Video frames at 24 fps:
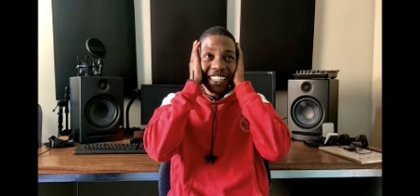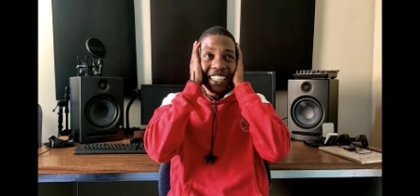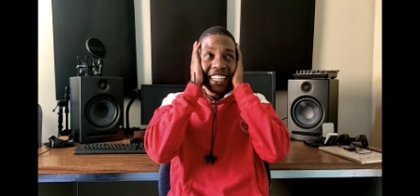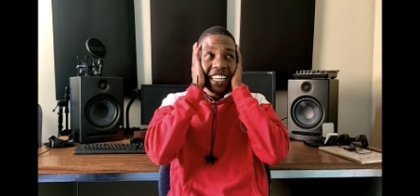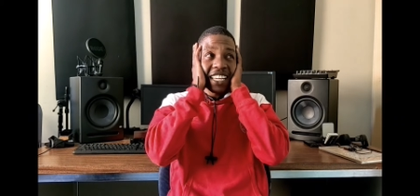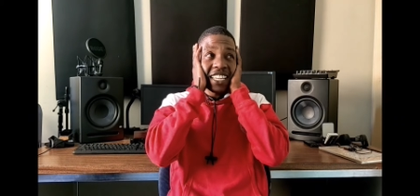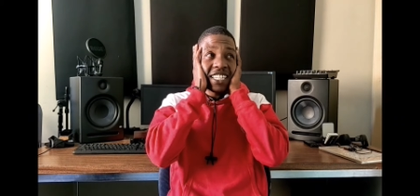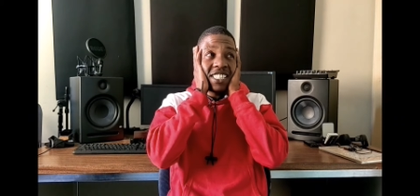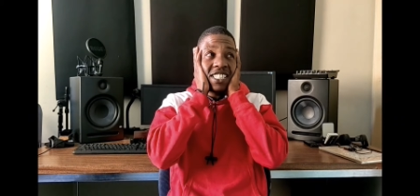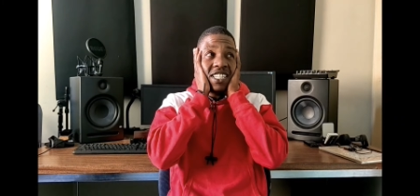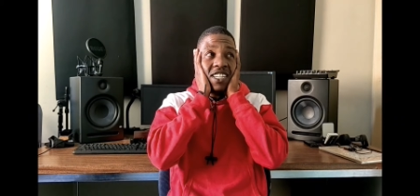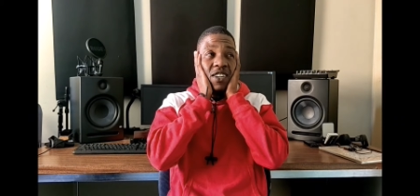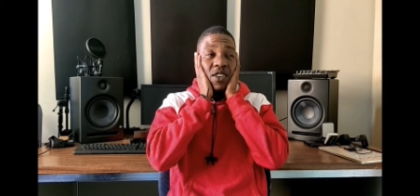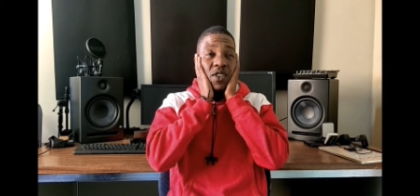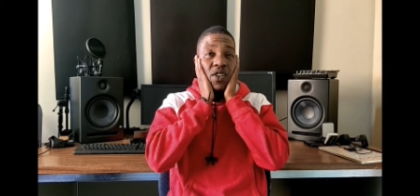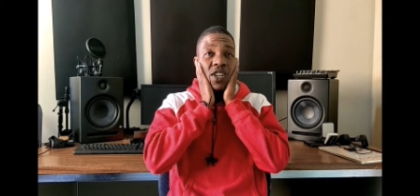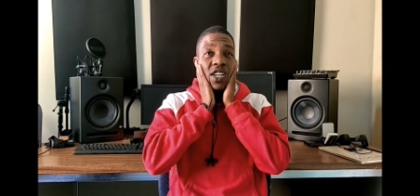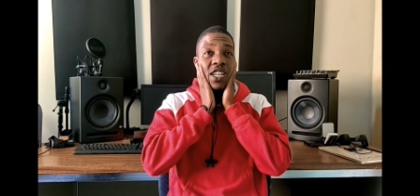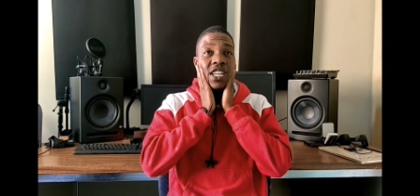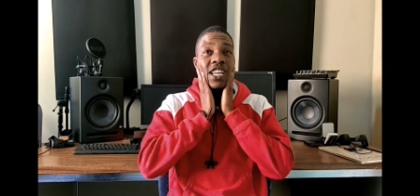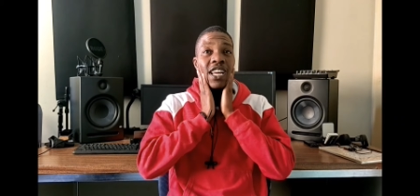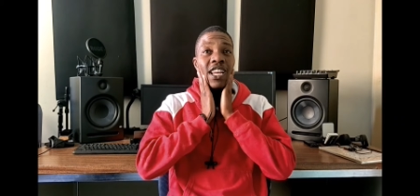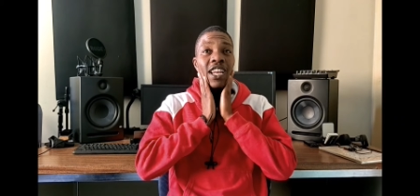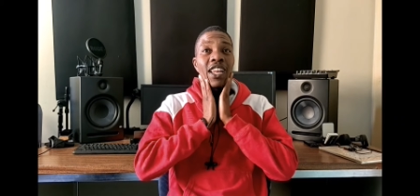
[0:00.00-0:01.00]
there isn't
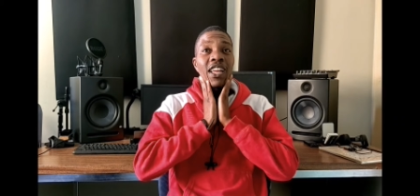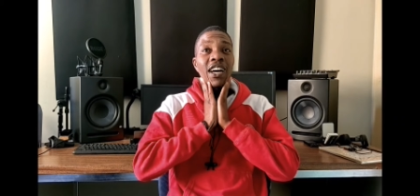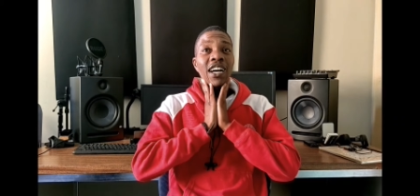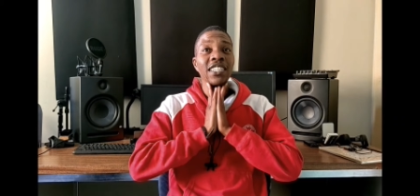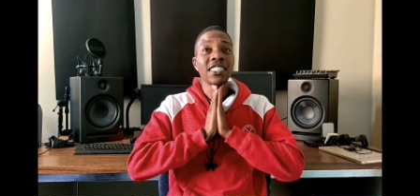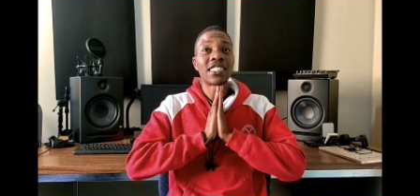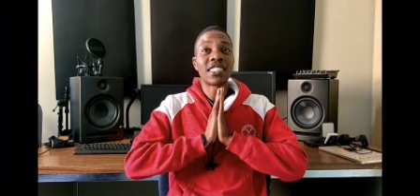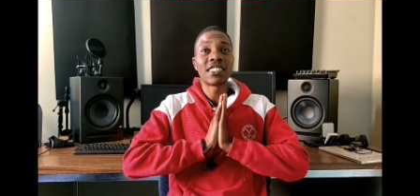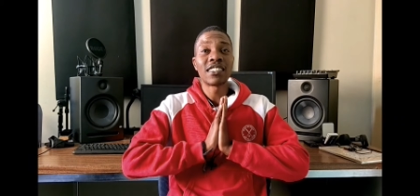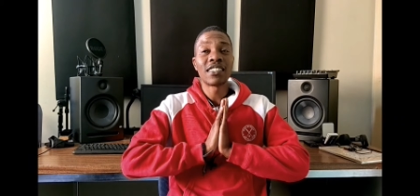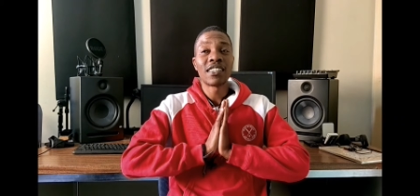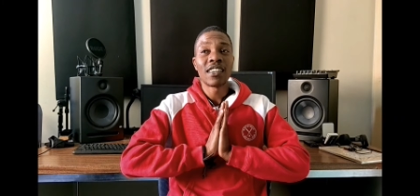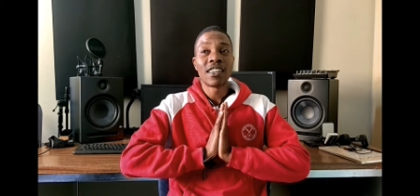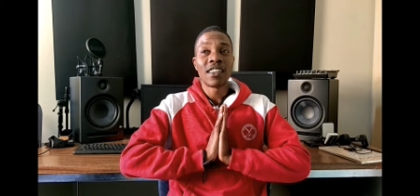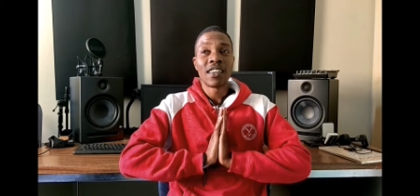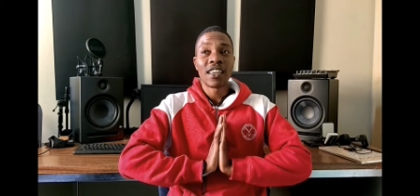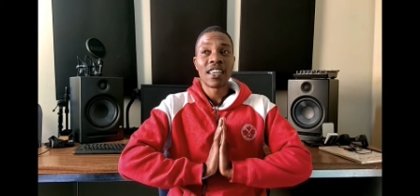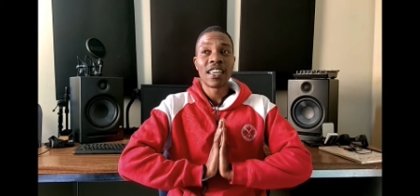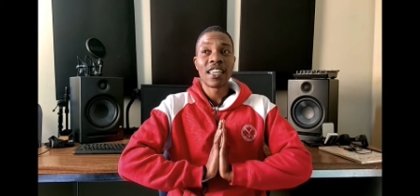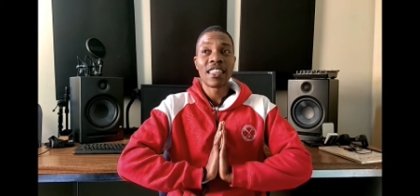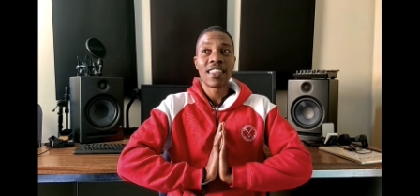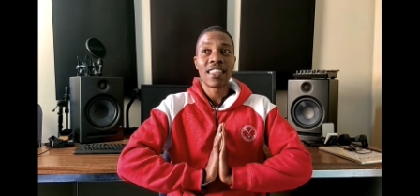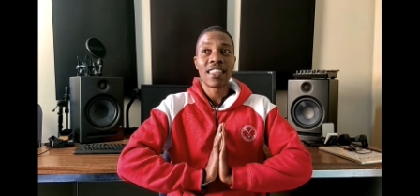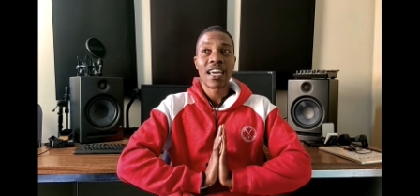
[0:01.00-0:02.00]
really a lot
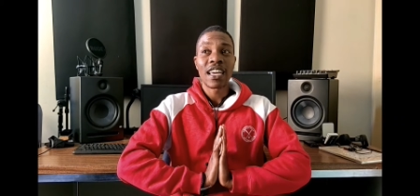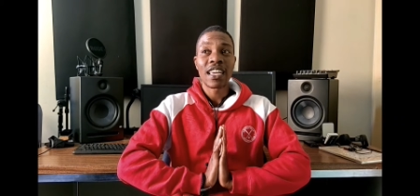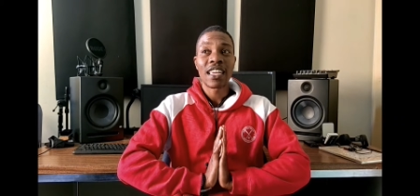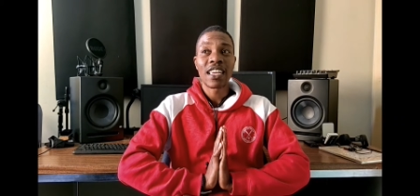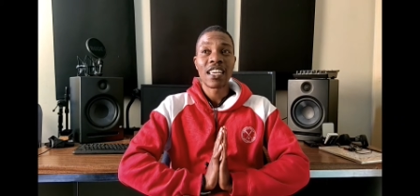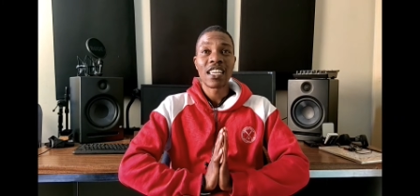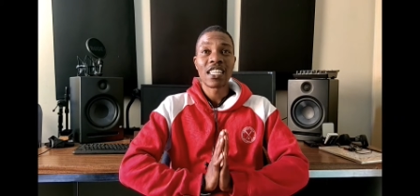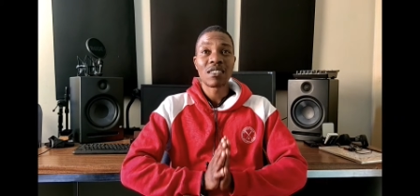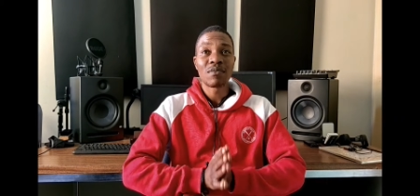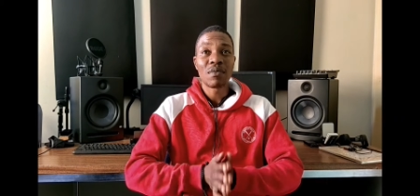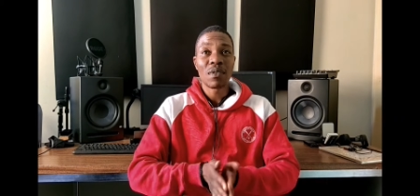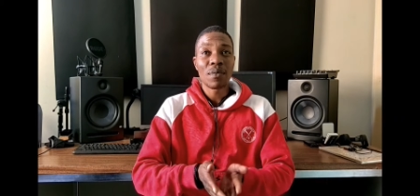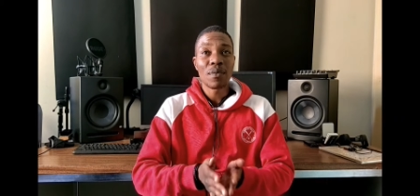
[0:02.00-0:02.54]
in that case.